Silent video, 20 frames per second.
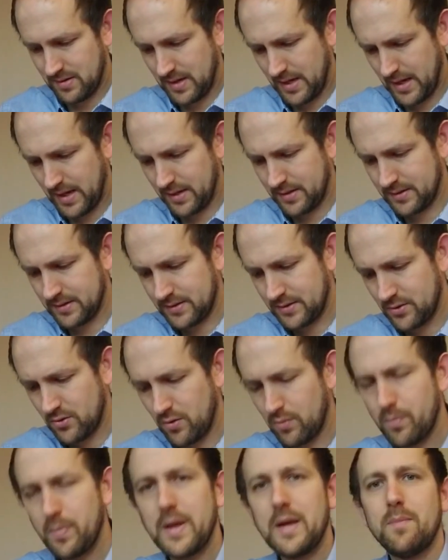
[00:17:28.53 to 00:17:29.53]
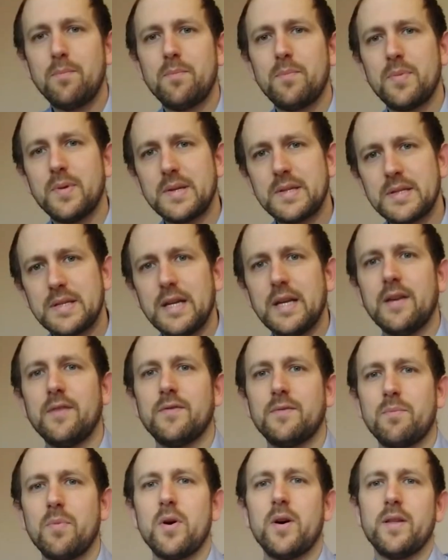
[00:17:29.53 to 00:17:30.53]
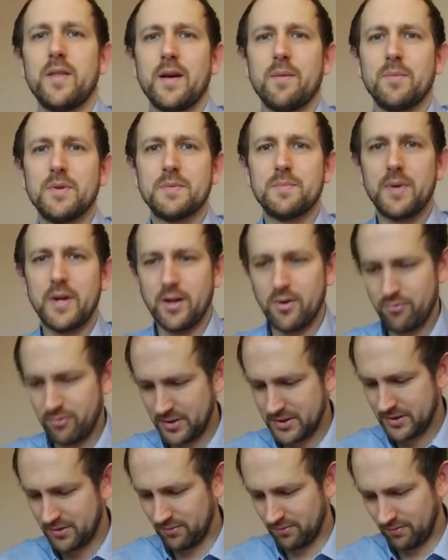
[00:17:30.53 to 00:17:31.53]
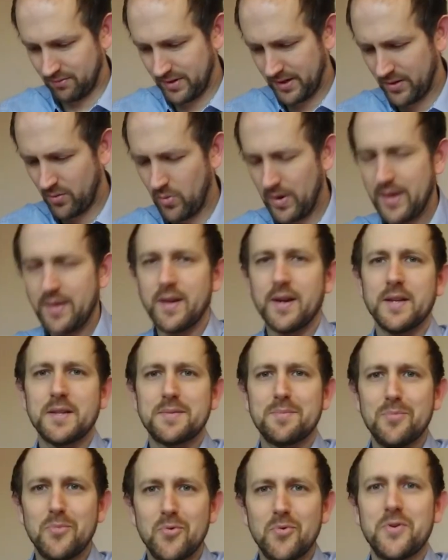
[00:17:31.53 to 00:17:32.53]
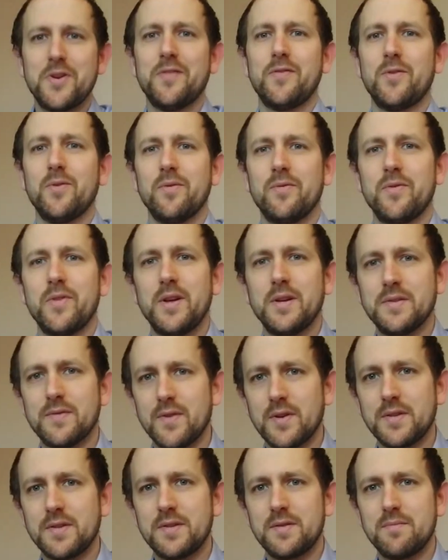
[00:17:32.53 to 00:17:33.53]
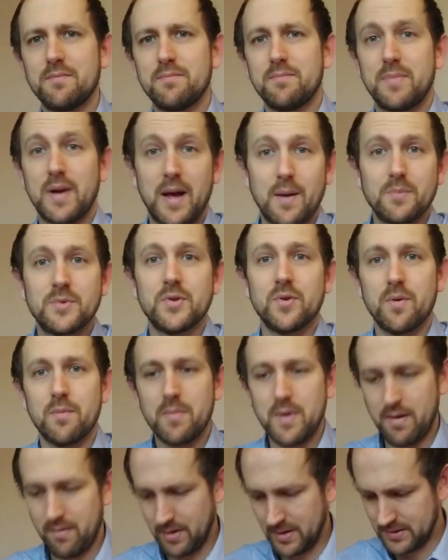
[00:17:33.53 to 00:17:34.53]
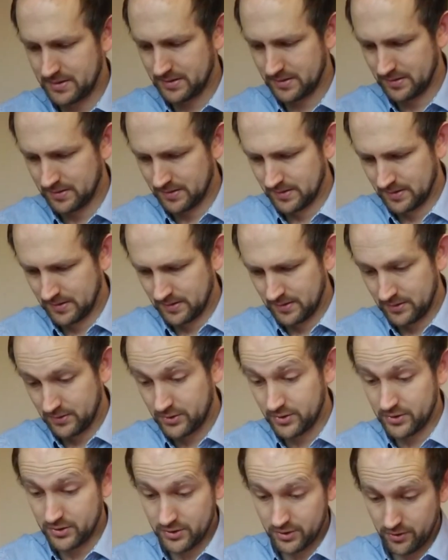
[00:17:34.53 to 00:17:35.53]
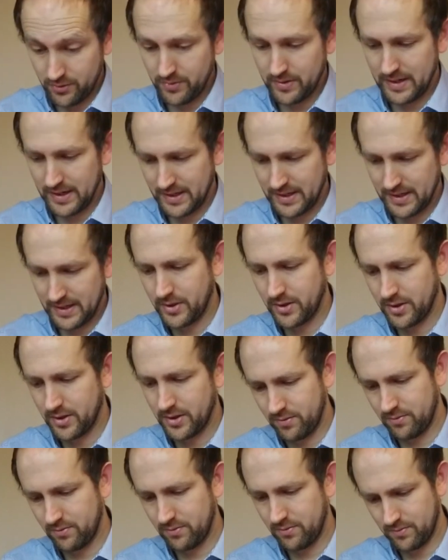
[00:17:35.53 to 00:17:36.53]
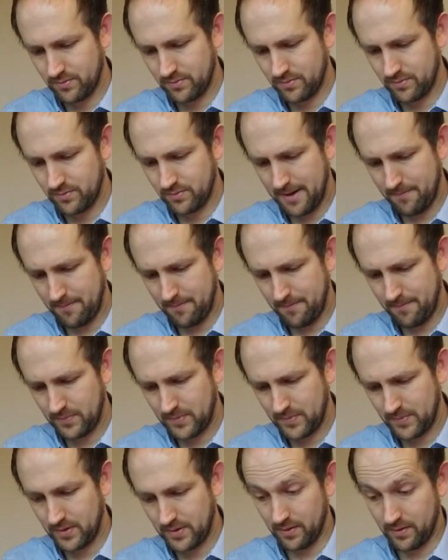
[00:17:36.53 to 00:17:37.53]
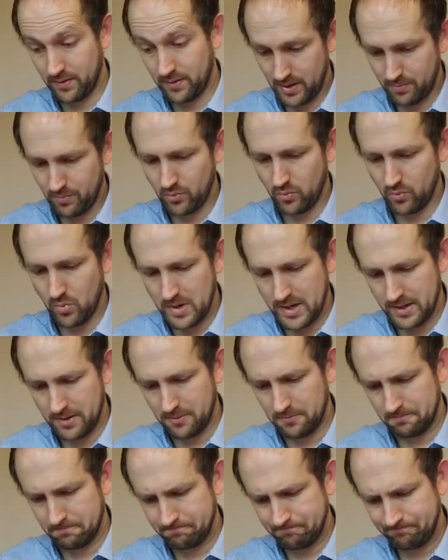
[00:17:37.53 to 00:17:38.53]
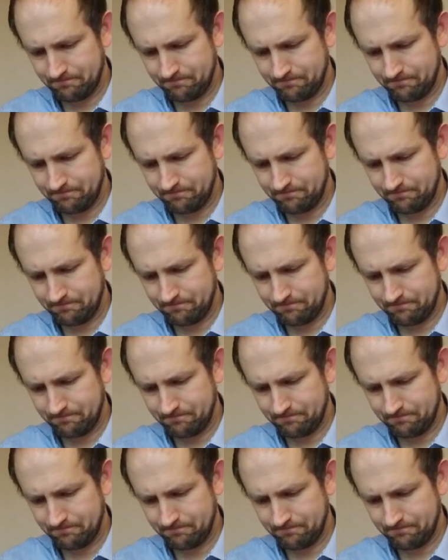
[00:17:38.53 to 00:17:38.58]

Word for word: and not be perceived by them as being critical in a way that it's more difficult for those of us perhaps who are married to do unless we know um, the couple well.